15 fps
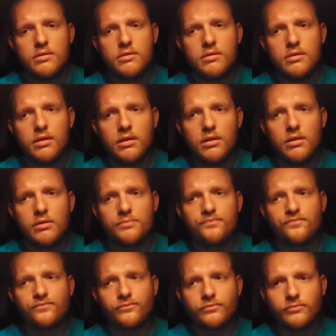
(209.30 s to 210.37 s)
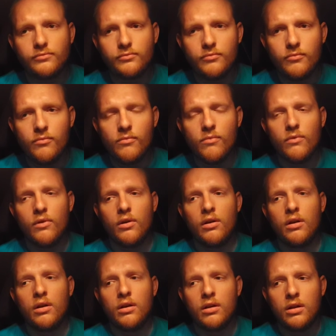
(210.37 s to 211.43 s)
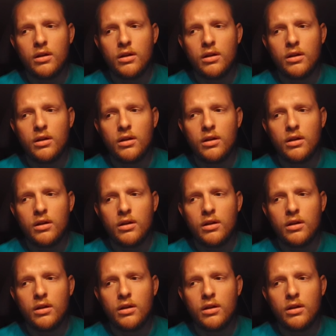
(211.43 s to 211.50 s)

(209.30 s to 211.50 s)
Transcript: (no one is talking)